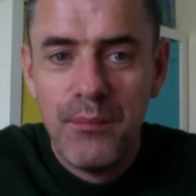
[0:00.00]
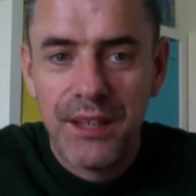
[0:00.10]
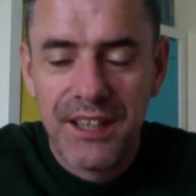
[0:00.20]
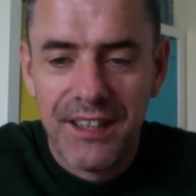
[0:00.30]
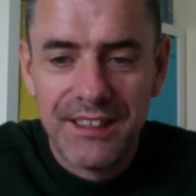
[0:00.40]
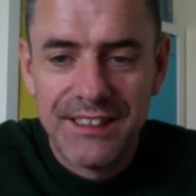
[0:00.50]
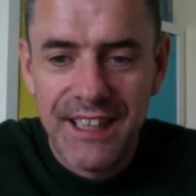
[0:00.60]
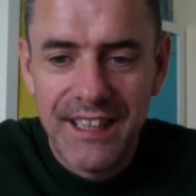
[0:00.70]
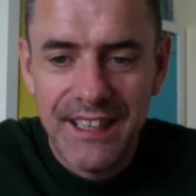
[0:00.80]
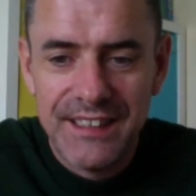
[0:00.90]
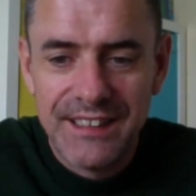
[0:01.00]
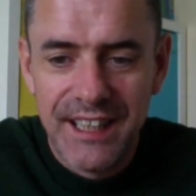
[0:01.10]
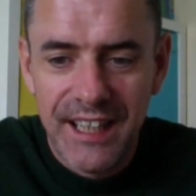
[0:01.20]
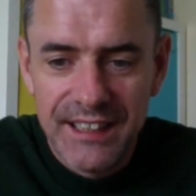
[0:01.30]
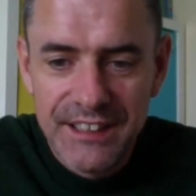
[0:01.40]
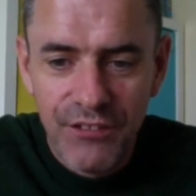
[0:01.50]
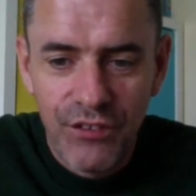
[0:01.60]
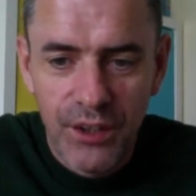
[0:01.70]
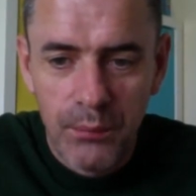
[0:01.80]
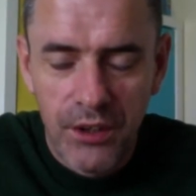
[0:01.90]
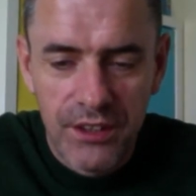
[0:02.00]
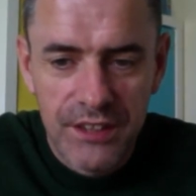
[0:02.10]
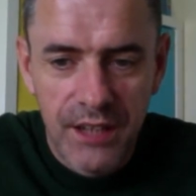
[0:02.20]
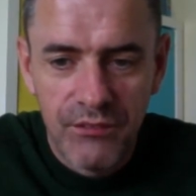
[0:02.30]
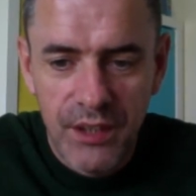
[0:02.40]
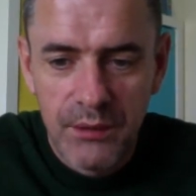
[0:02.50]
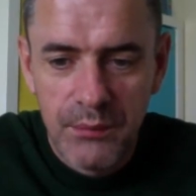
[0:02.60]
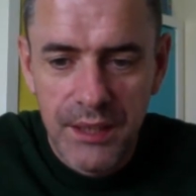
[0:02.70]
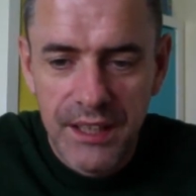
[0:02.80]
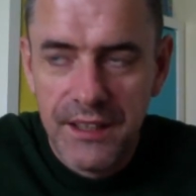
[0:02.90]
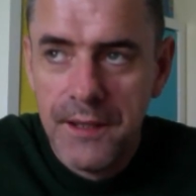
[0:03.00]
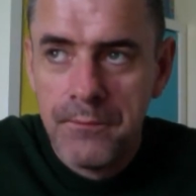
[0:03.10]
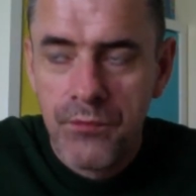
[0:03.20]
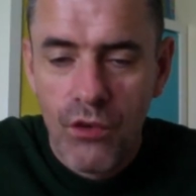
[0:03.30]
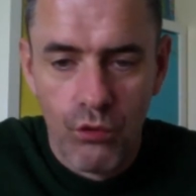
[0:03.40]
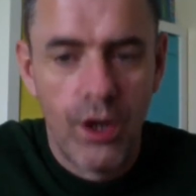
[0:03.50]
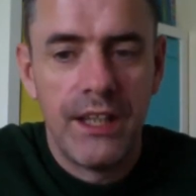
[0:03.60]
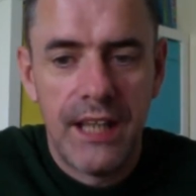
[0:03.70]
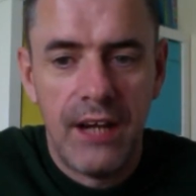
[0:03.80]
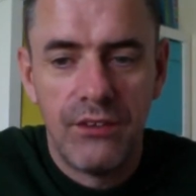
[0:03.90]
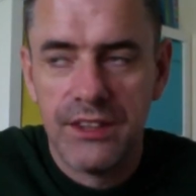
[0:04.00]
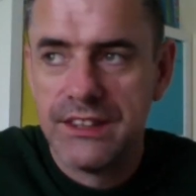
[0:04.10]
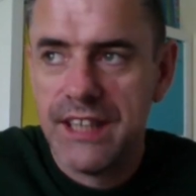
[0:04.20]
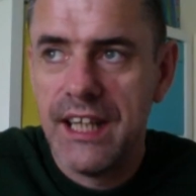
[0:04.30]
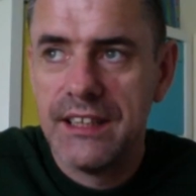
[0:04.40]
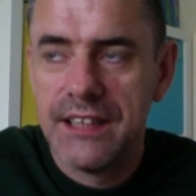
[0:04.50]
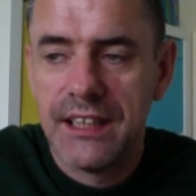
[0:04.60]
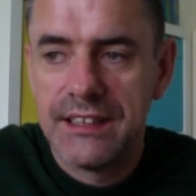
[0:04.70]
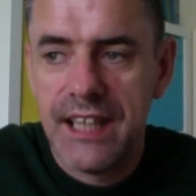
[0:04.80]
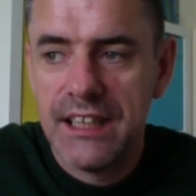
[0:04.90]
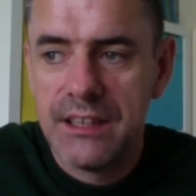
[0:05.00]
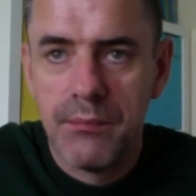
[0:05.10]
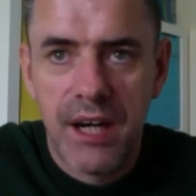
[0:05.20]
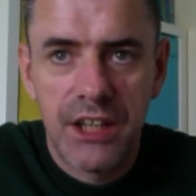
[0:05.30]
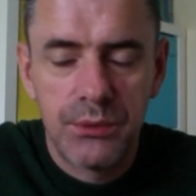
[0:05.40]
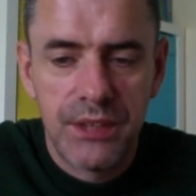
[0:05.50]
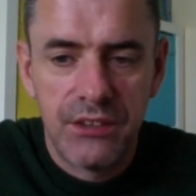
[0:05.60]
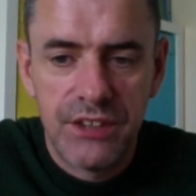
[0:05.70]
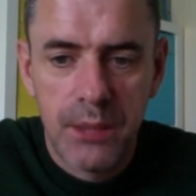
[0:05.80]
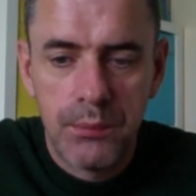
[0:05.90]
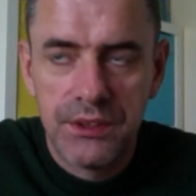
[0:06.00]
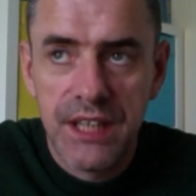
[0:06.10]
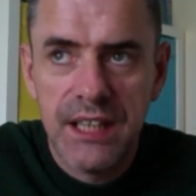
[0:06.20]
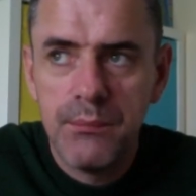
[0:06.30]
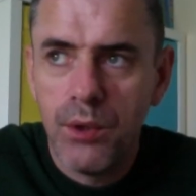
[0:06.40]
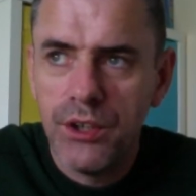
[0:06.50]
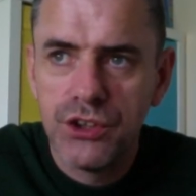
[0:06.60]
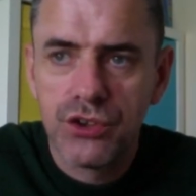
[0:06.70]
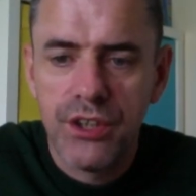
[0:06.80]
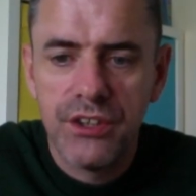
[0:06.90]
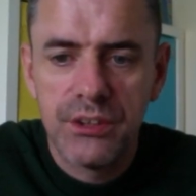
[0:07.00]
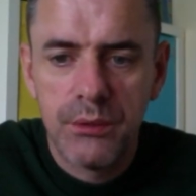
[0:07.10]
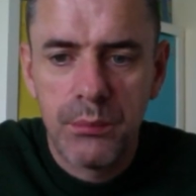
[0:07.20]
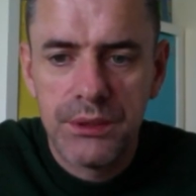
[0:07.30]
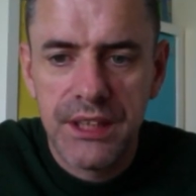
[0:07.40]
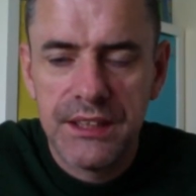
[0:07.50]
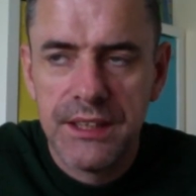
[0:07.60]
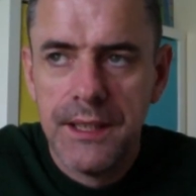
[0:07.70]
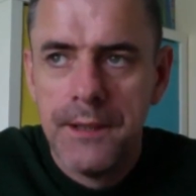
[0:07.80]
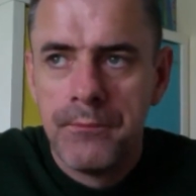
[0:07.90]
because it is a difficult time for them to be in right now, because sales in March were down 10.3 or something percent.